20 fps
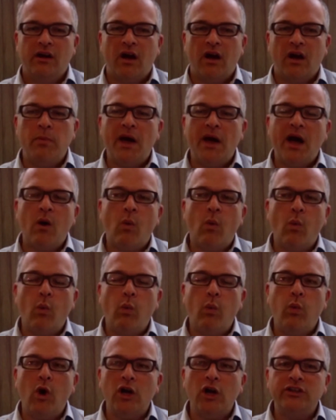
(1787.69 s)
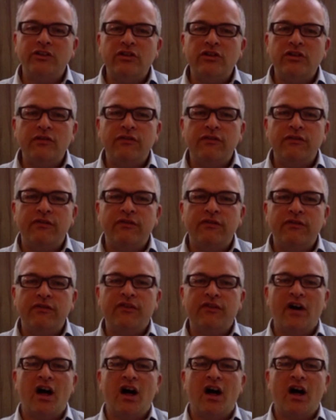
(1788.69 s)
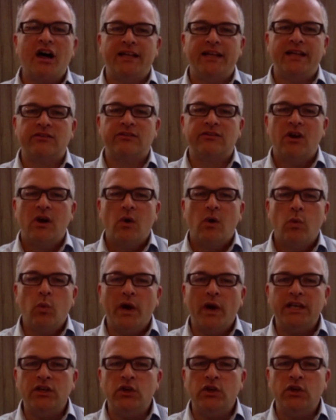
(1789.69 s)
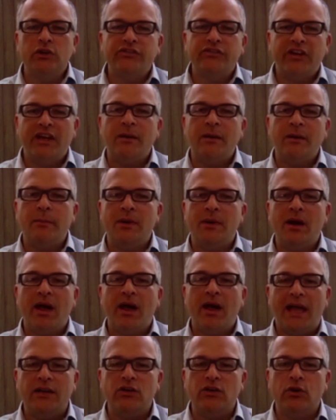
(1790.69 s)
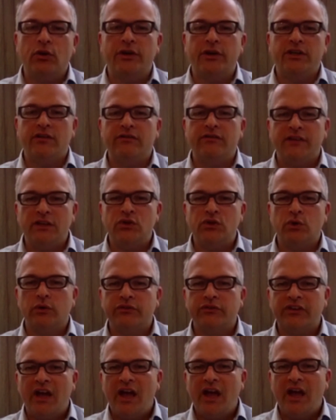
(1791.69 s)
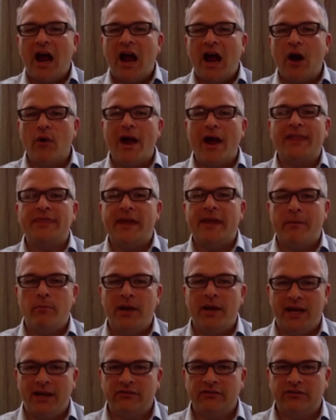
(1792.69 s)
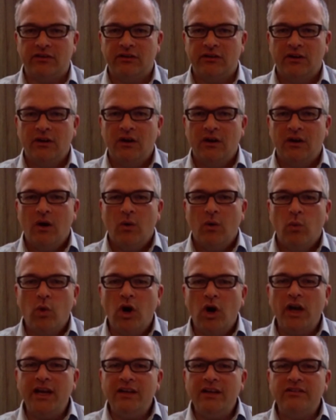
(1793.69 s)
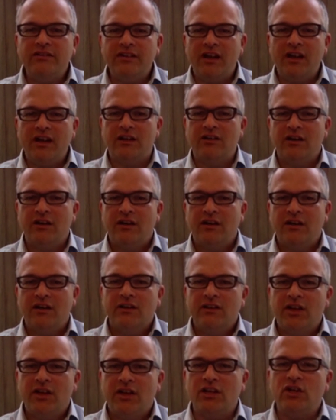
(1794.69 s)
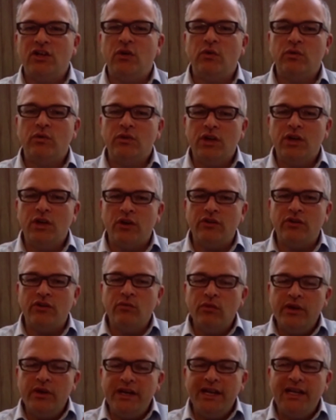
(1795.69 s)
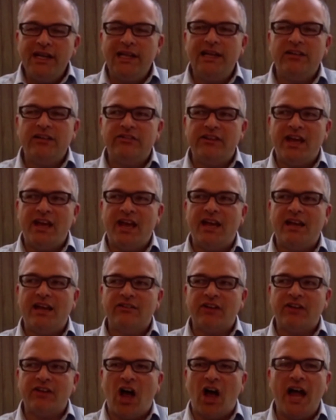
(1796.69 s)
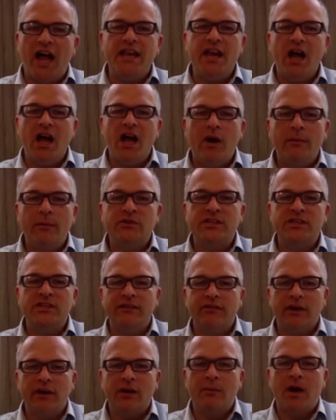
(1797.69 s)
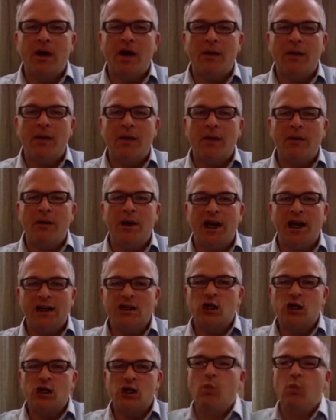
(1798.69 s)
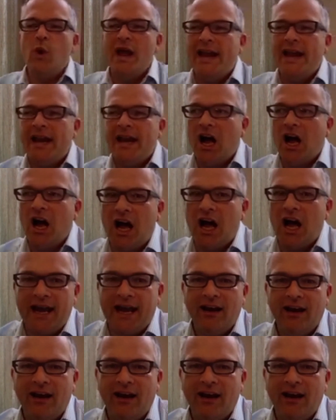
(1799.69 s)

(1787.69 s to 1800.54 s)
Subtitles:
about what defines when your team and your individuals are at their best? What is it that really says, I know I'm delivering my best when I?